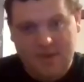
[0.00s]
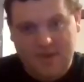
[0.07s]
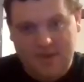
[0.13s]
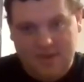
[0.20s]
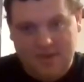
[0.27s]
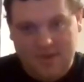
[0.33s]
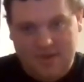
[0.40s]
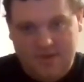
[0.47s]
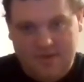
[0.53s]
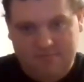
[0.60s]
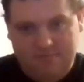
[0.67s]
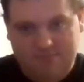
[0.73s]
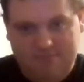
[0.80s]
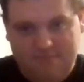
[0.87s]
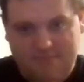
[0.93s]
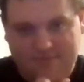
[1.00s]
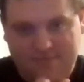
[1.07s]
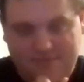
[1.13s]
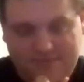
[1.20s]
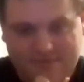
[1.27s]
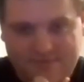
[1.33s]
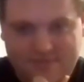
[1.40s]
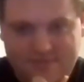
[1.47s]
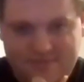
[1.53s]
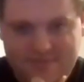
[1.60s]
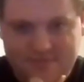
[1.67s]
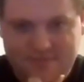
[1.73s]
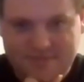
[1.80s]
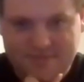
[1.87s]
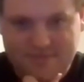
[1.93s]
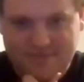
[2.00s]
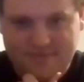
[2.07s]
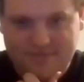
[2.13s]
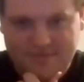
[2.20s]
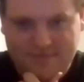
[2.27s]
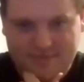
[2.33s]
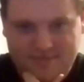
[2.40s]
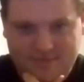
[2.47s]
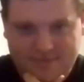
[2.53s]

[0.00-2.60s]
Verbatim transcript: so, you know, I did about, hey, he says, okay, fine,